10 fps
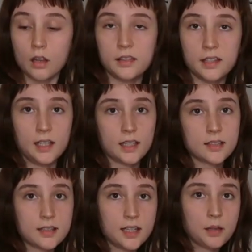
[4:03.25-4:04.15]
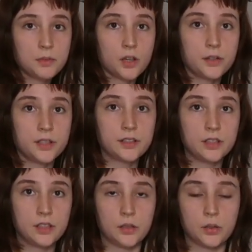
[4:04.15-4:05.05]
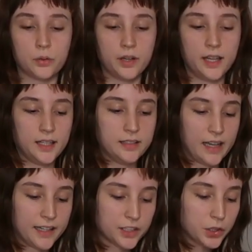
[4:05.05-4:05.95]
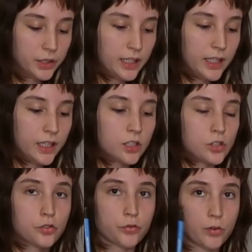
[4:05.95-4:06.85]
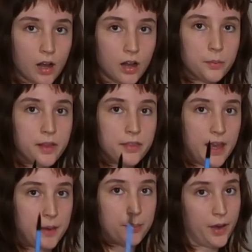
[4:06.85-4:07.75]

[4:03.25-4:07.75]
The next thing I'm going to do is actually draw with a